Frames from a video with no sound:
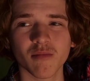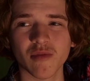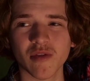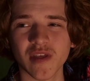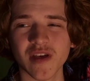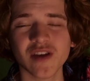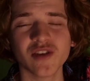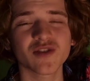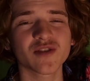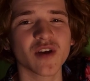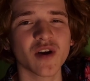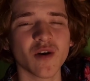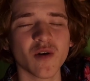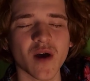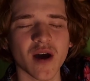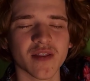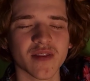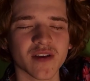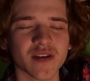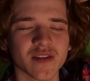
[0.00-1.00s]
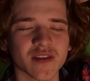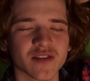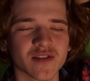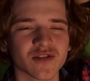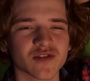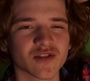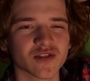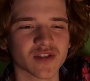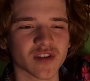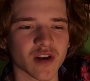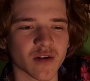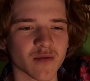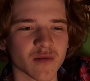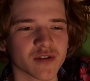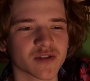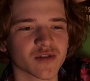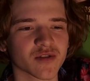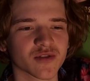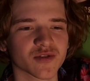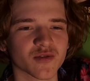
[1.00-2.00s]
think so. I think this is just an
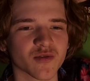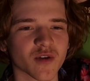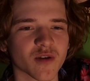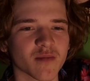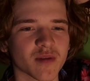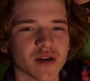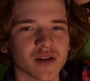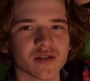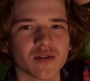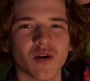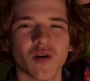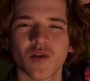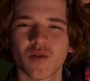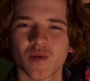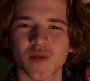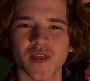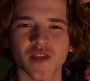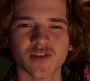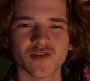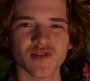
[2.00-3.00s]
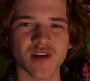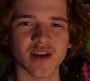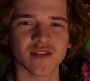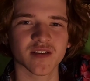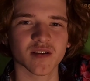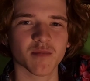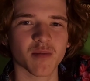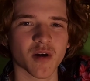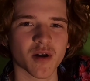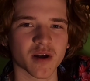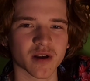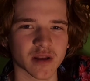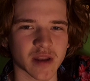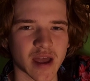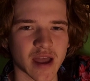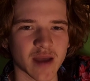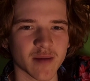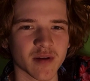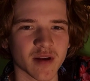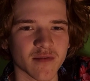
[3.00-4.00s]
original story being told with the Jurassic Park
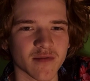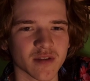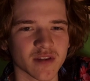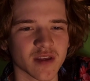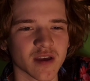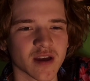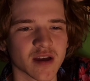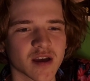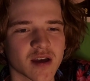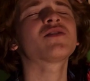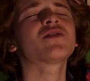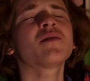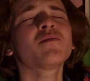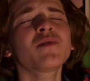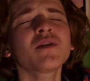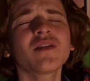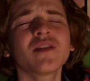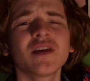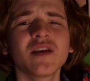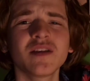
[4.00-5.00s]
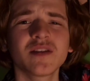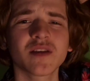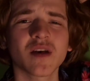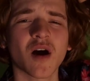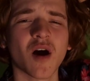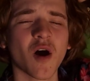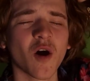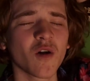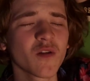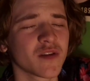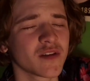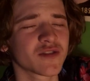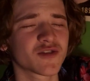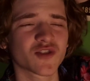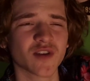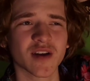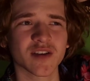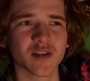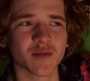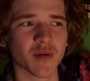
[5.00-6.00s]
name and everything. Something all these
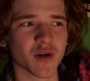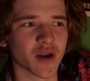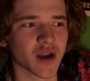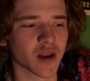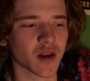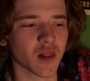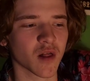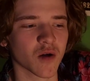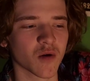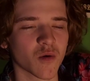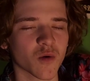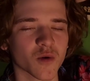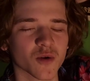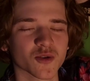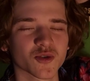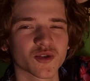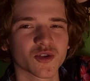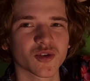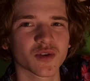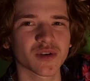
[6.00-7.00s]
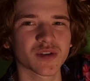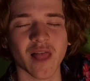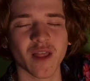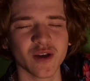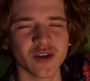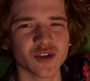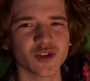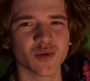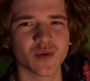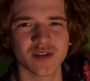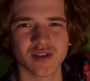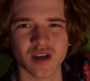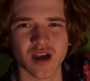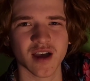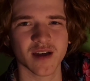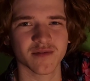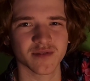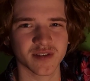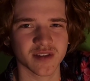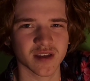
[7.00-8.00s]
Jurassic Park analog horrors do, at least the ones I
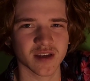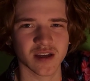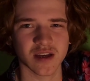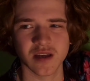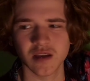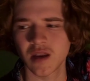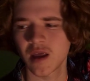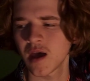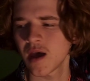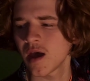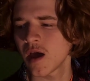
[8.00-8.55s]
have seen,